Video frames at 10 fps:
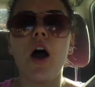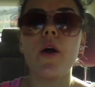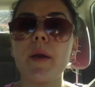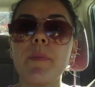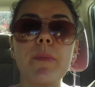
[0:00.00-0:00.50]

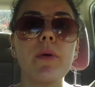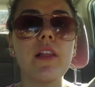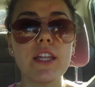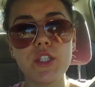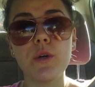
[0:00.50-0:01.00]
All right,
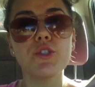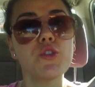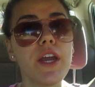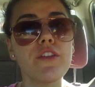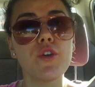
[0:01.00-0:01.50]
people, let's go
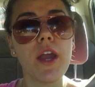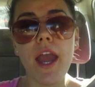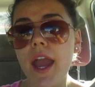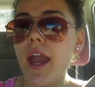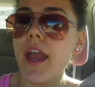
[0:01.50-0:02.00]
strength
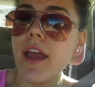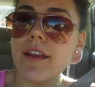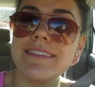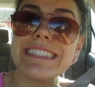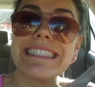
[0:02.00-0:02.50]

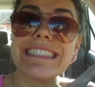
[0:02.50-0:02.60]
train.